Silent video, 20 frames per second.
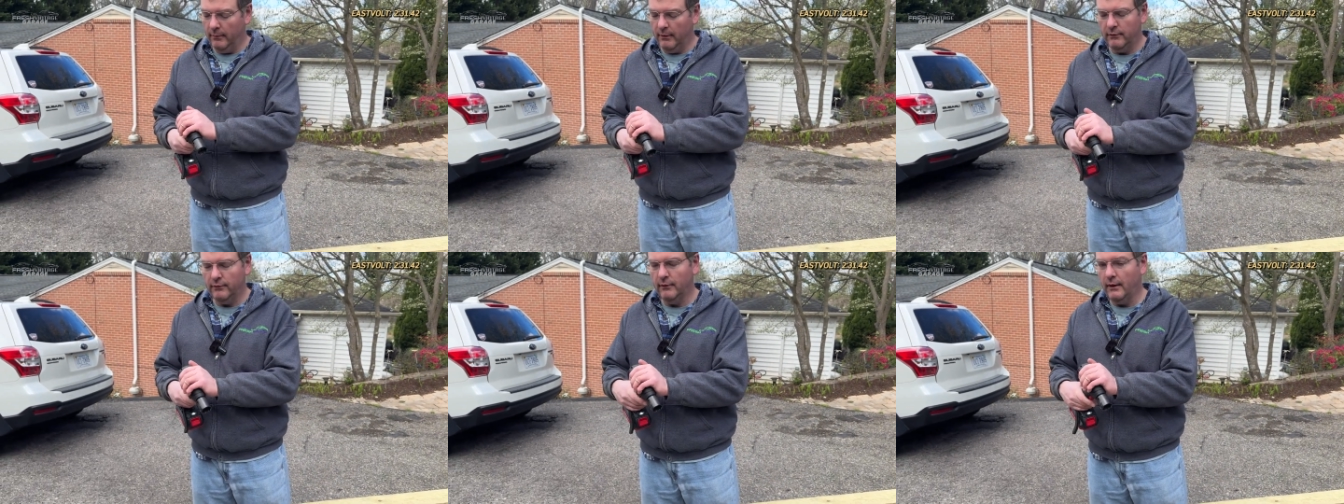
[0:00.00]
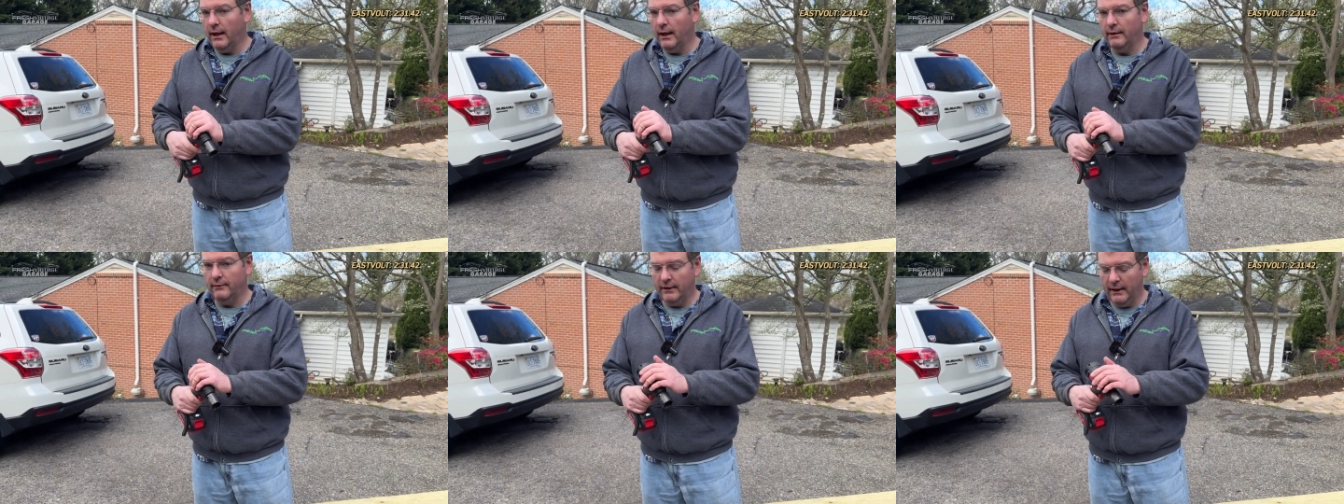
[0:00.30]
It's
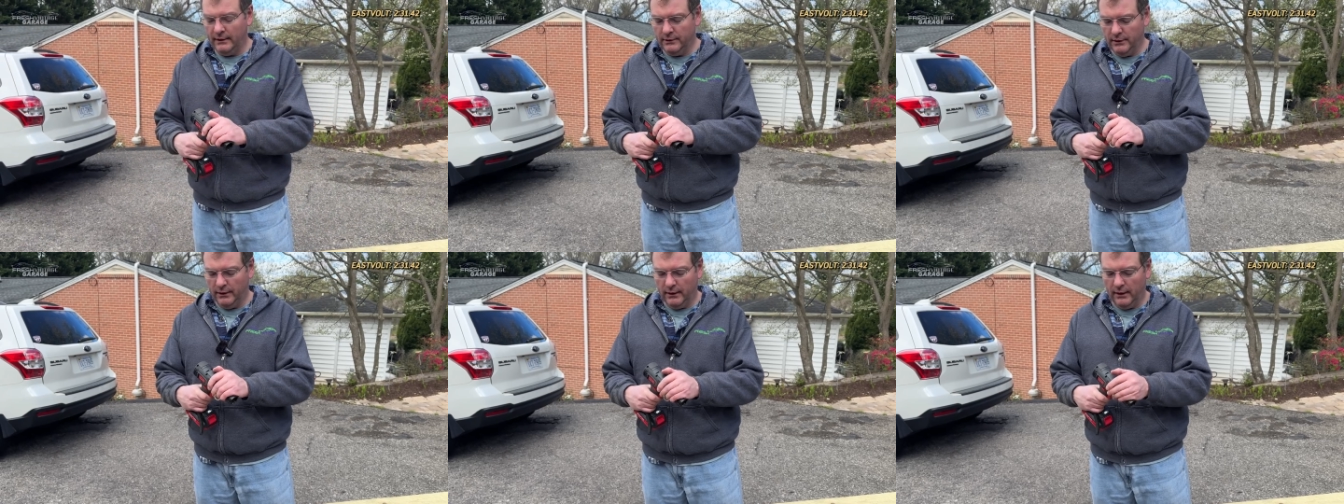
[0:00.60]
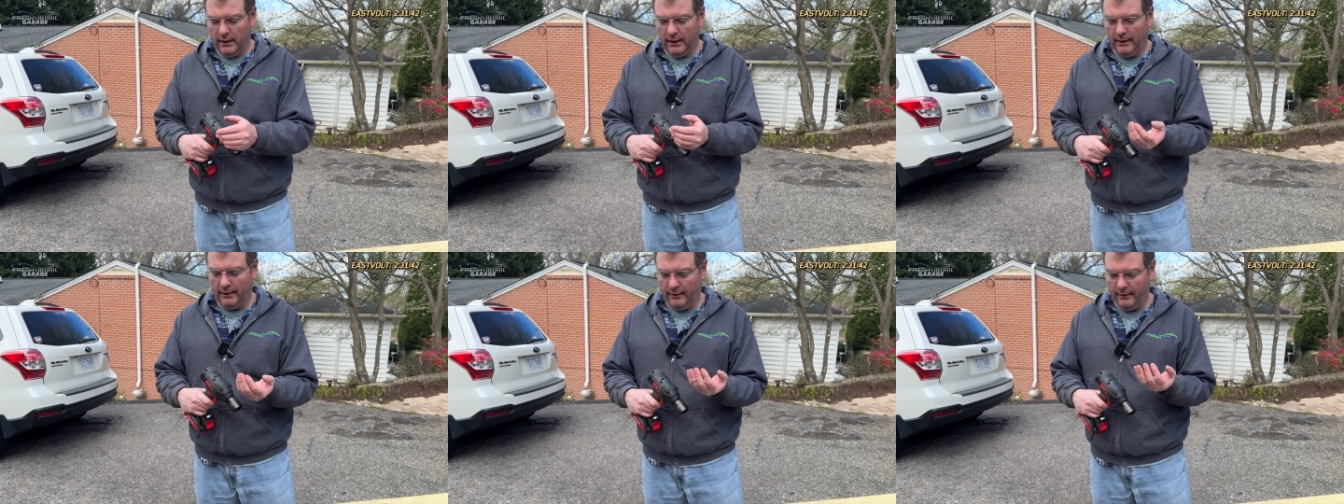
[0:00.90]
not. It's actually
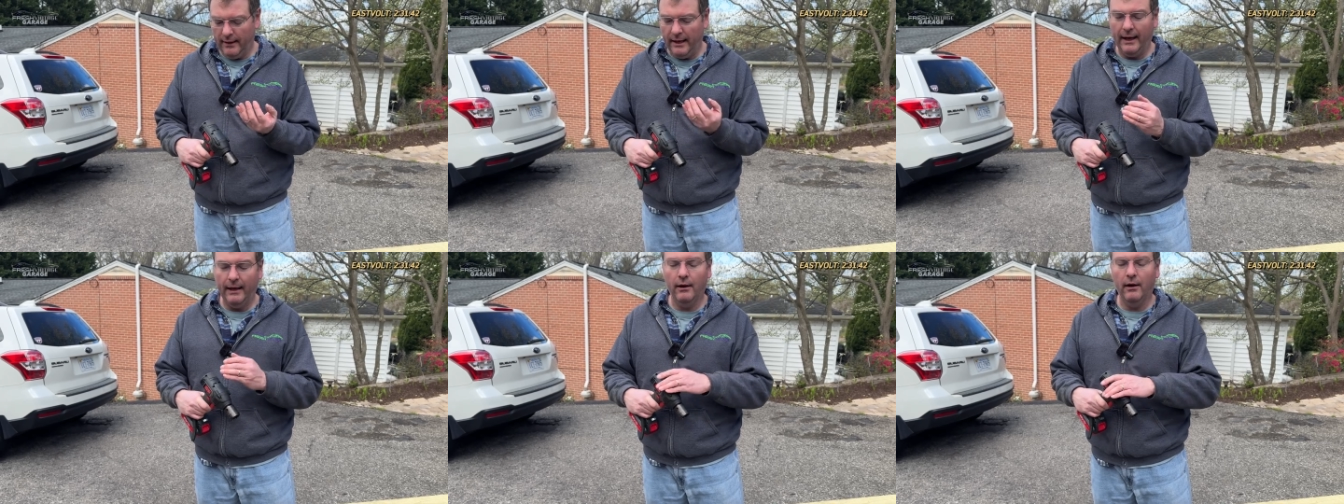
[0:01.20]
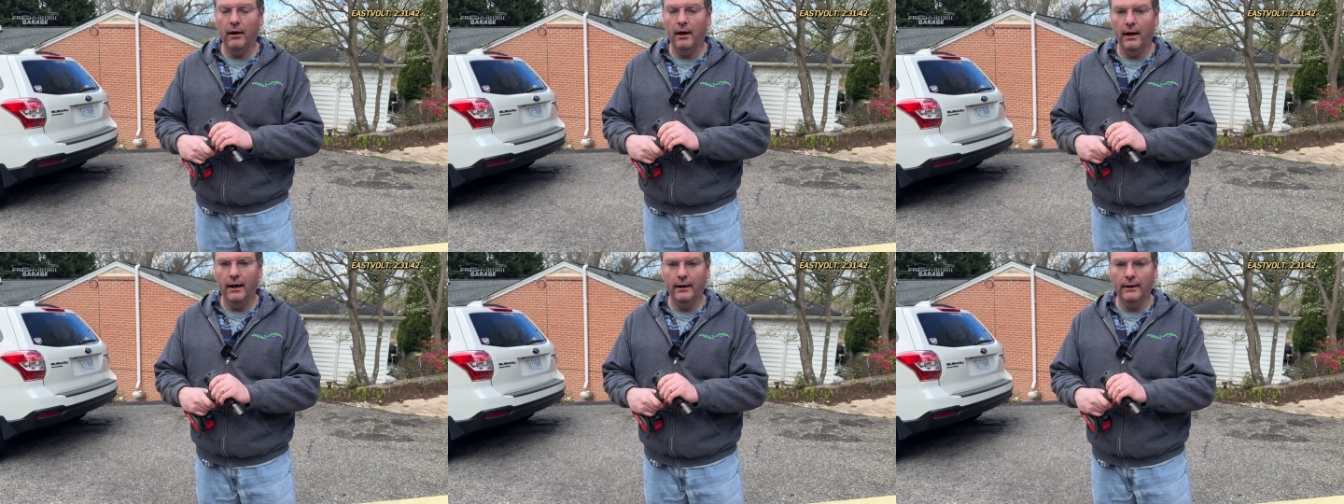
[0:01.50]
not that
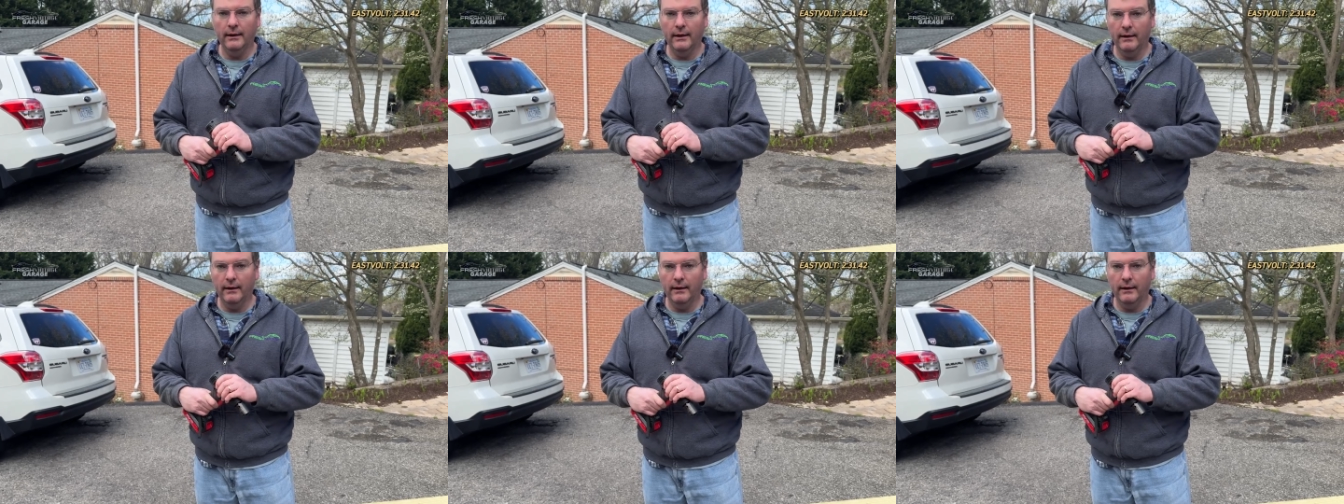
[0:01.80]
hot.